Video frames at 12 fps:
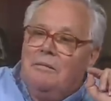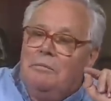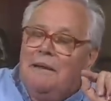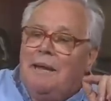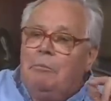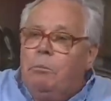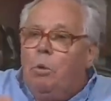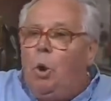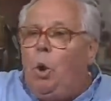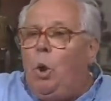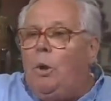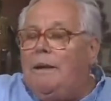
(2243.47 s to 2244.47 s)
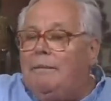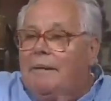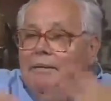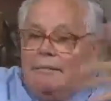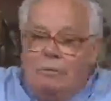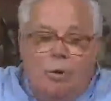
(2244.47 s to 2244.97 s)
Played ball and
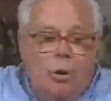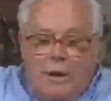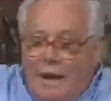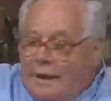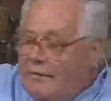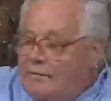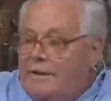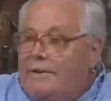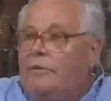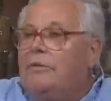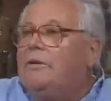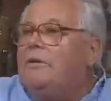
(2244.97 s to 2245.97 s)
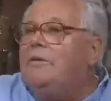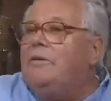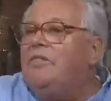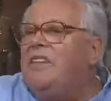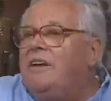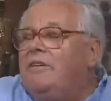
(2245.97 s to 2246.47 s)
then do all kind of little
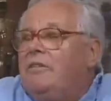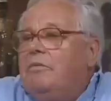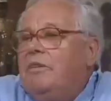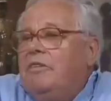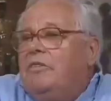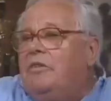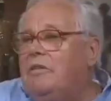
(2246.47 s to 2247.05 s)
things with